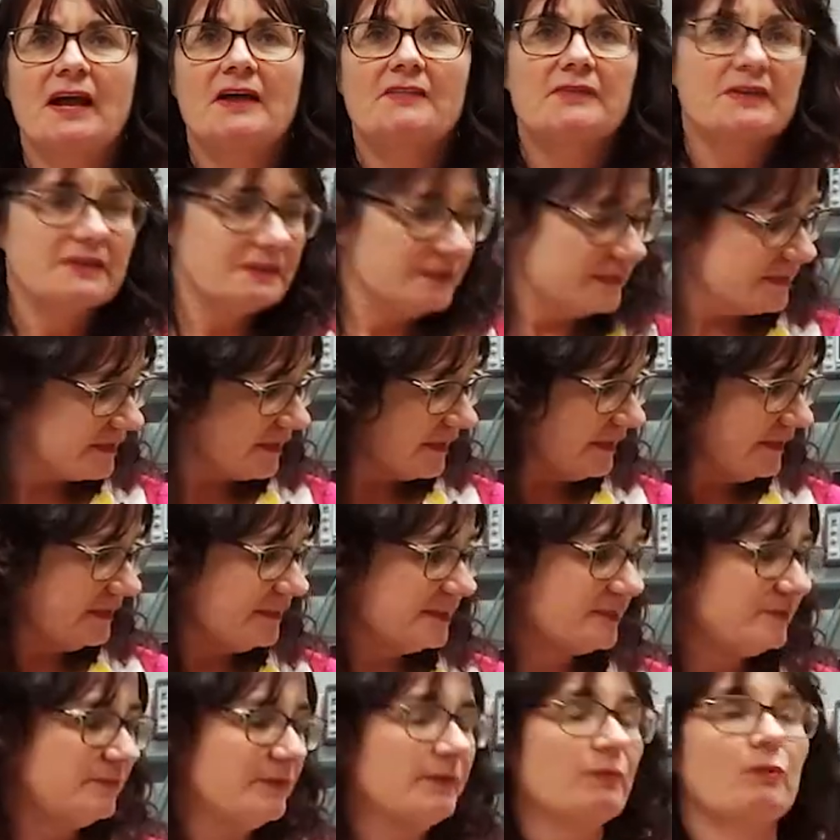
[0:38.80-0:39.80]
They're designed
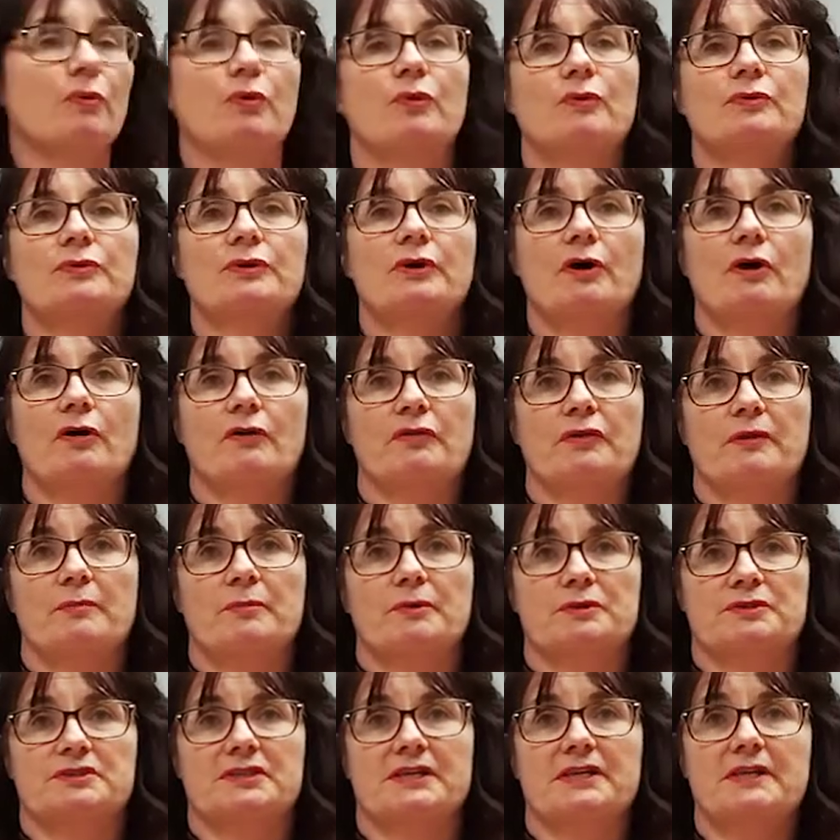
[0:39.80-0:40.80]
to be worn on the
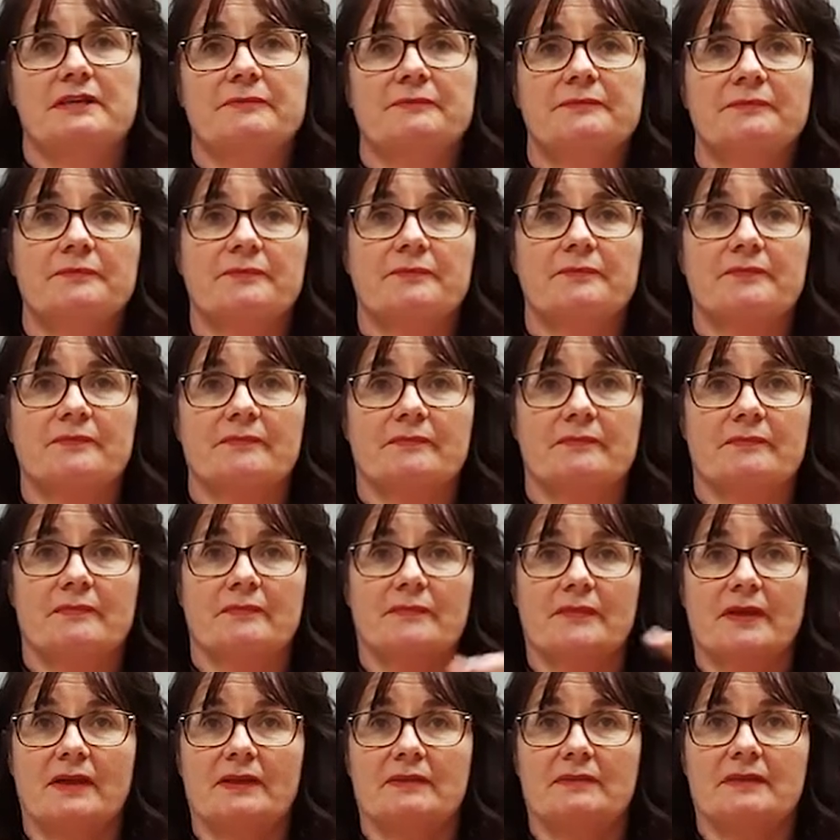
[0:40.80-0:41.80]
body,
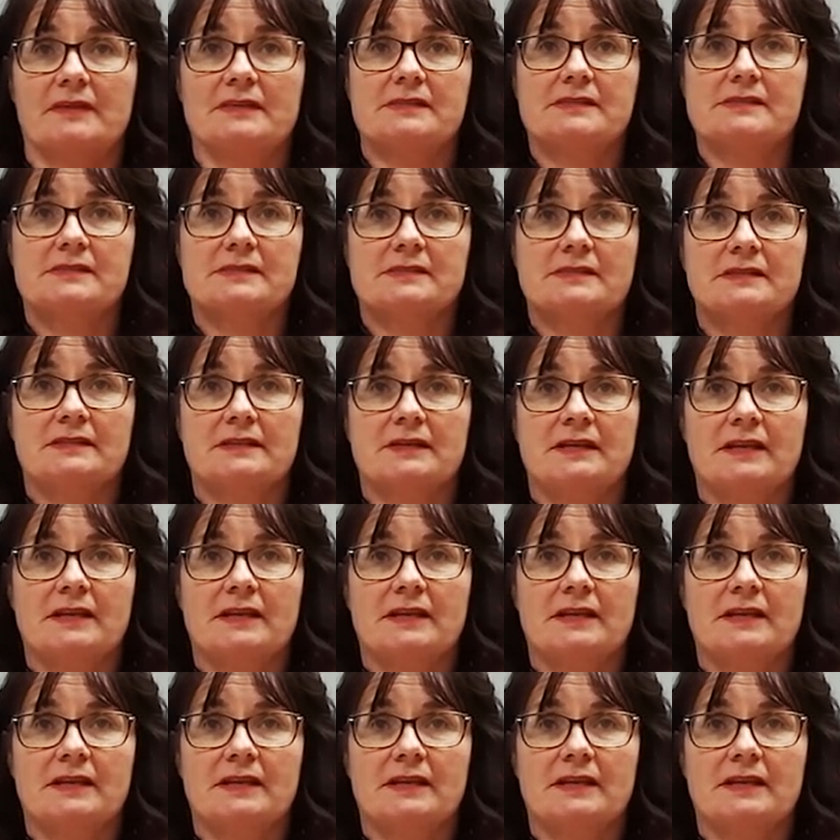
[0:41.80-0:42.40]
like this,